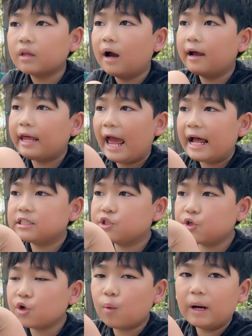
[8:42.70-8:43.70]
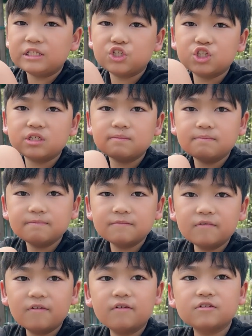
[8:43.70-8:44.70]
I answered a question
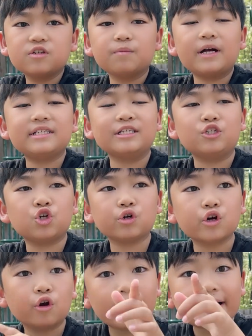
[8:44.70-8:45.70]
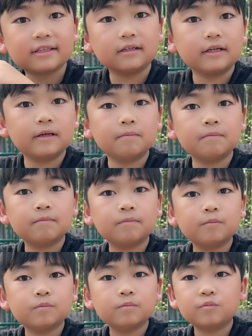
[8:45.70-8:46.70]
to my teacher correctly.
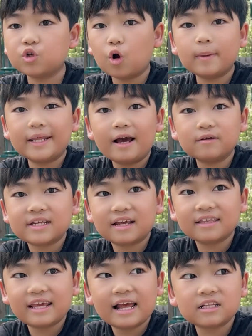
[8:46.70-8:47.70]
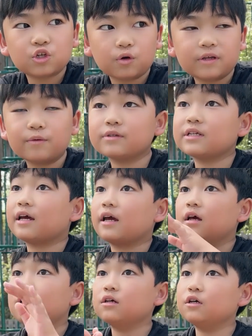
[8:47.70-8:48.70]
Nobody else had the answer. He was like,
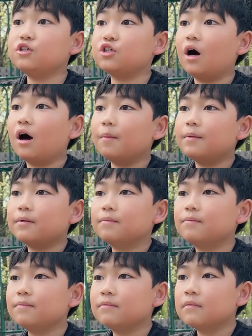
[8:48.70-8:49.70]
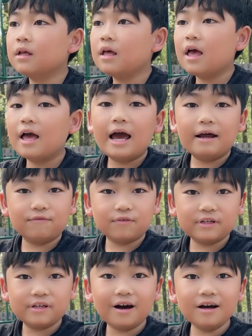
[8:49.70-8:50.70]
good job. And I
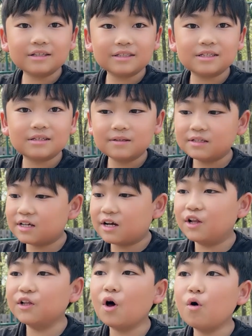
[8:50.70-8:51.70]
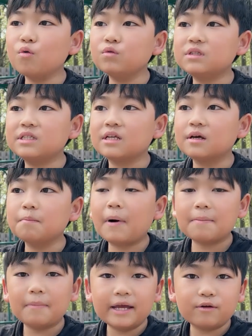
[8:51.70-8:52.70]
forgot to close
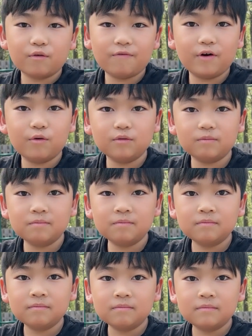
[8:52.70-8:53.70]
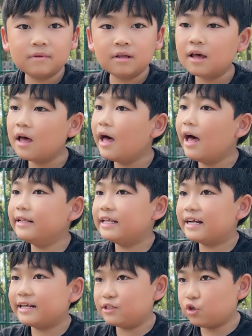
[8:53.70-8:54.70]
my microphone. And
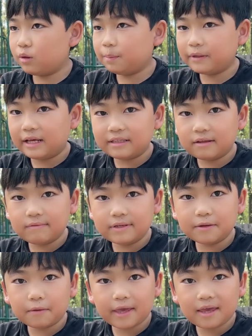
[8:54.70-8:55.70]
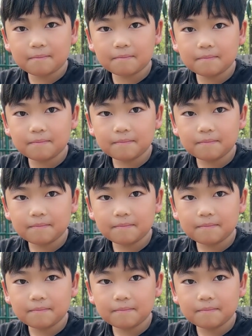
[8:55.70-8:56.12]
then I started playing the video game.